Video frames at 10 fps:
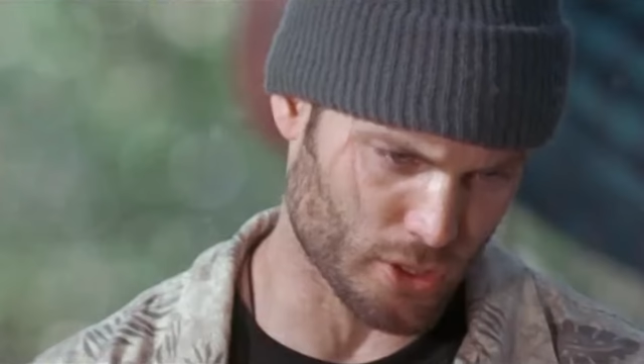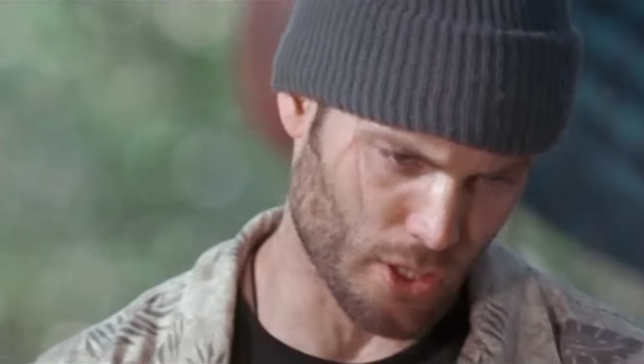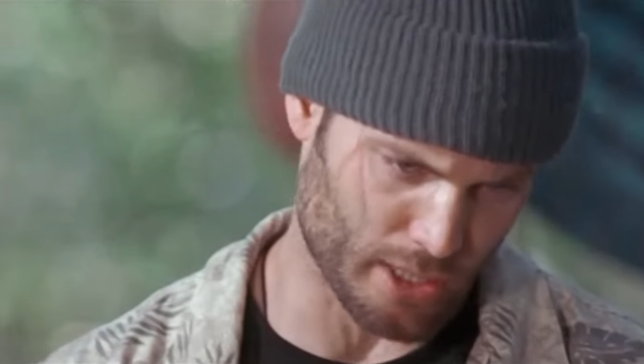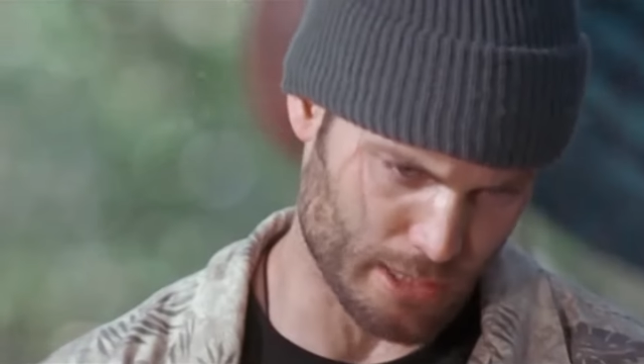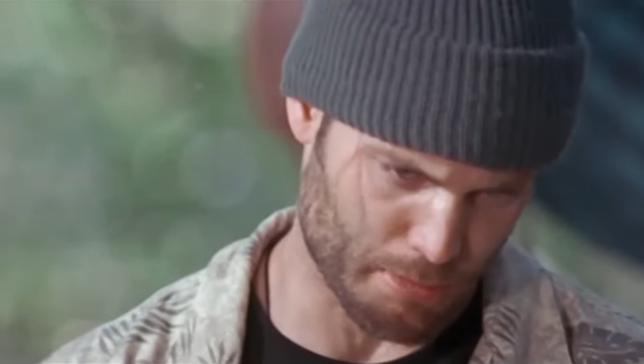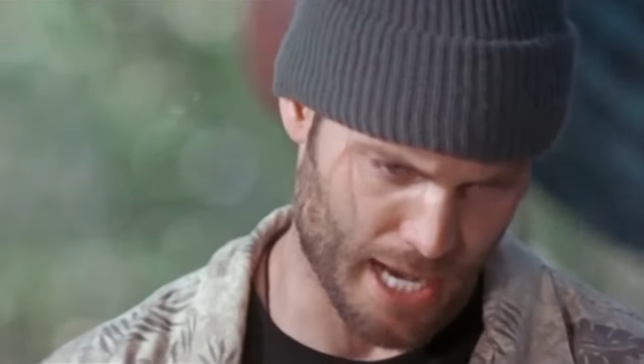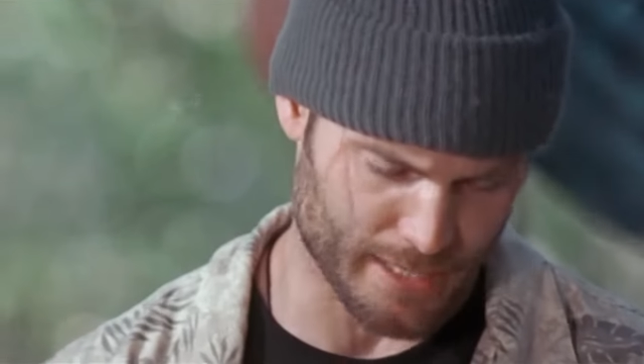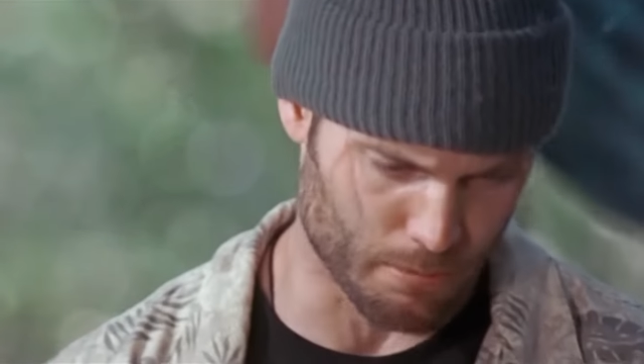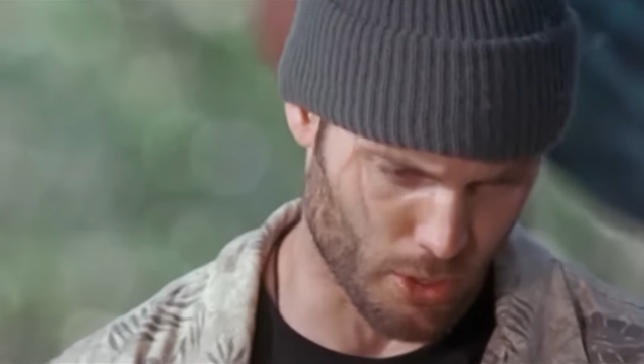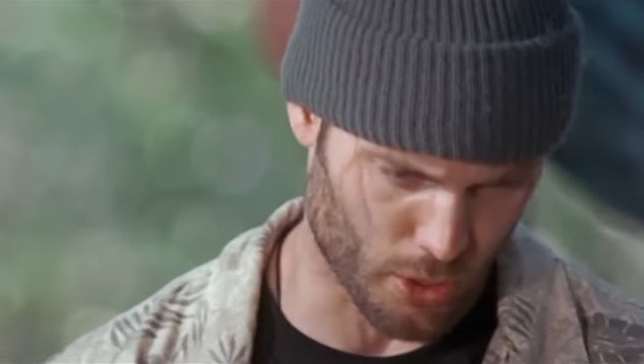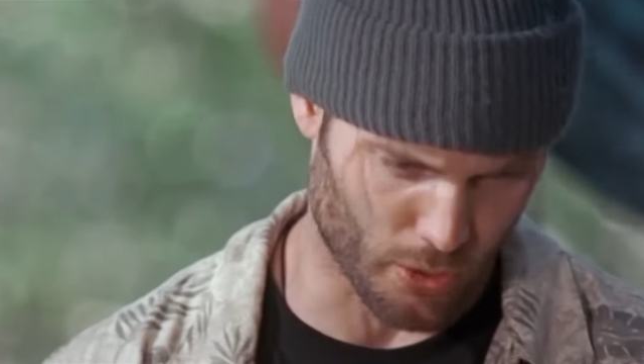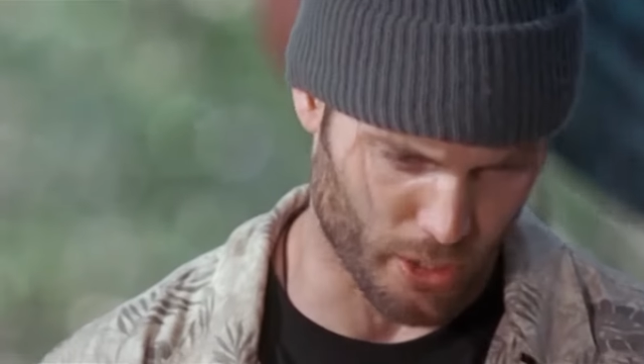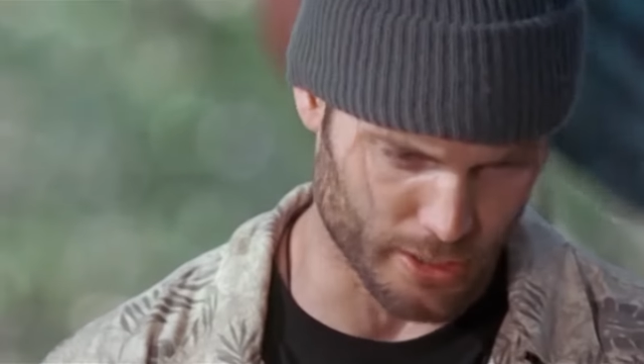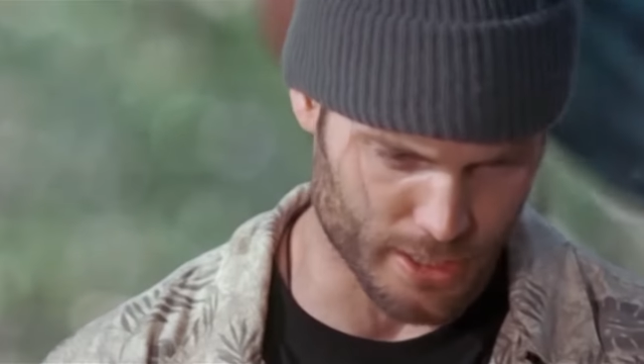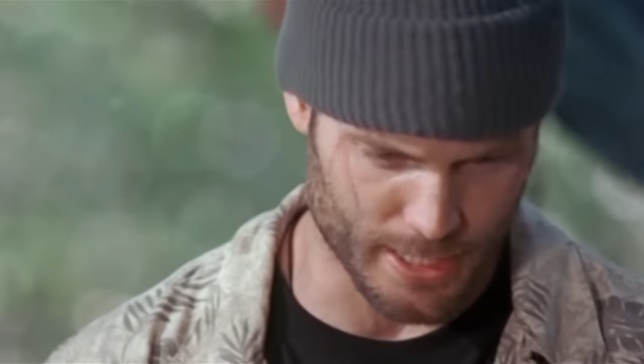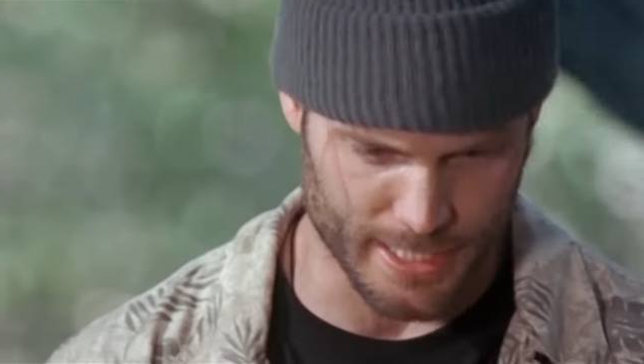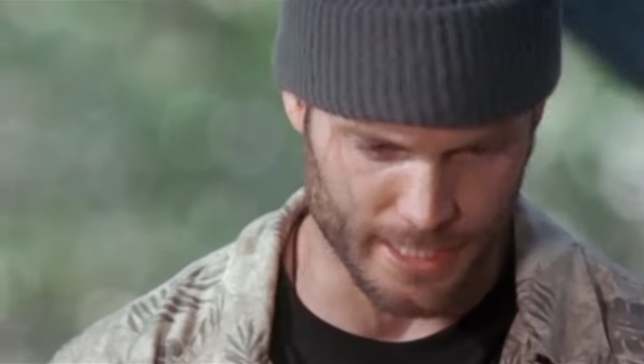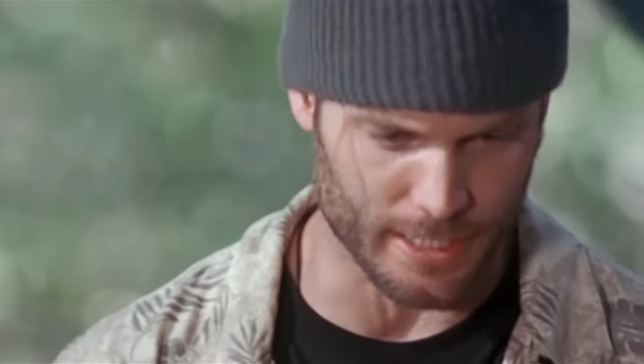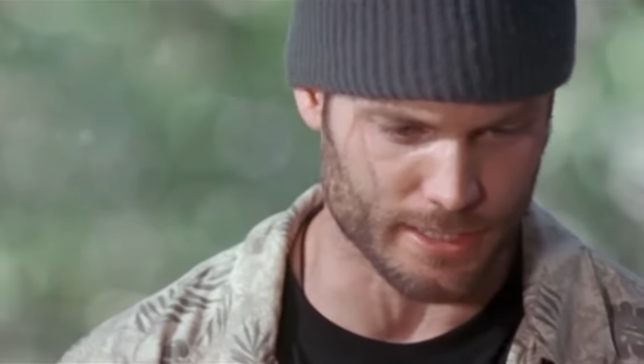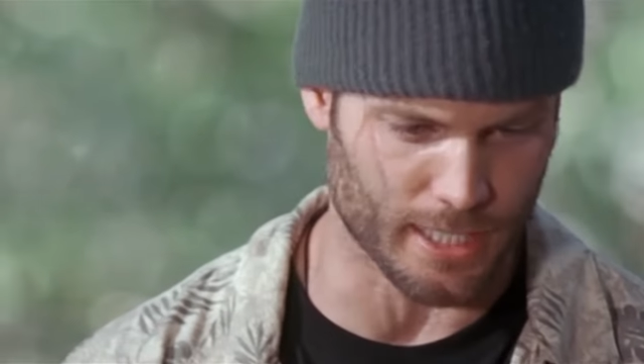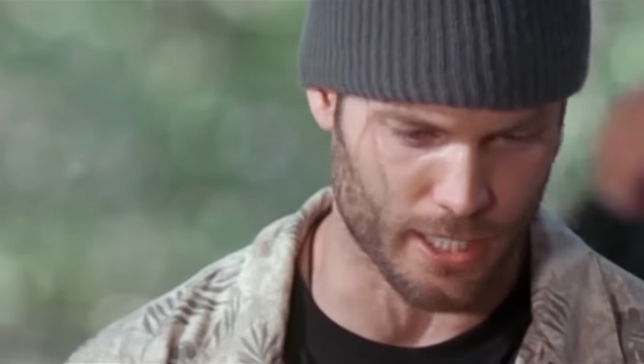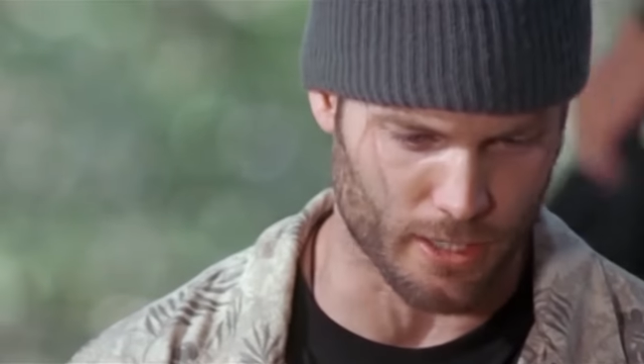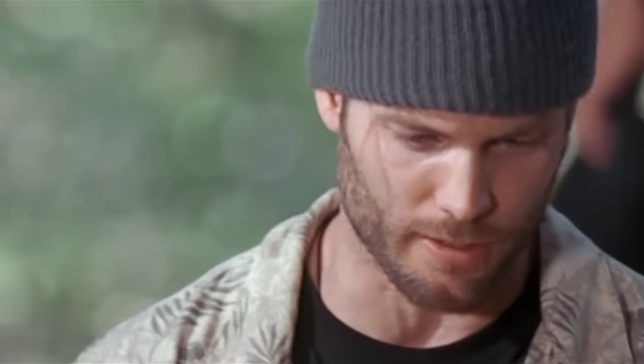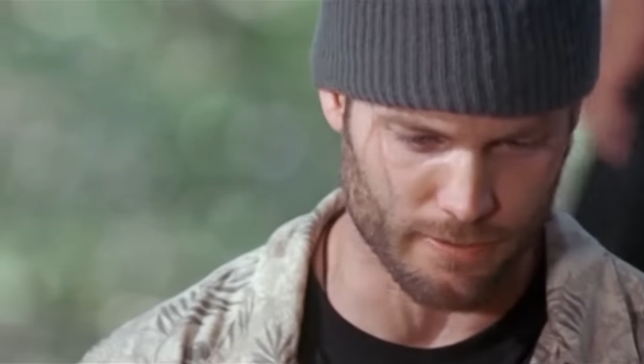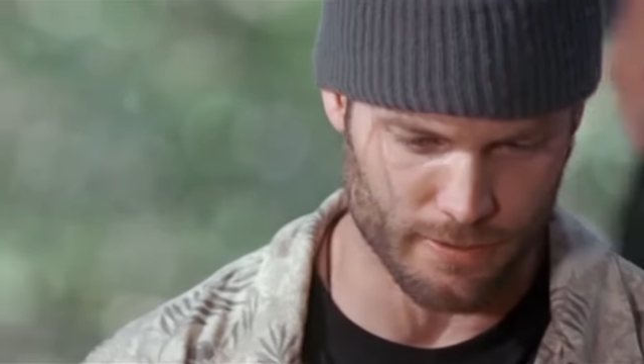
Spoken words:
Yeah, it's that guy again, Casper Van Dien.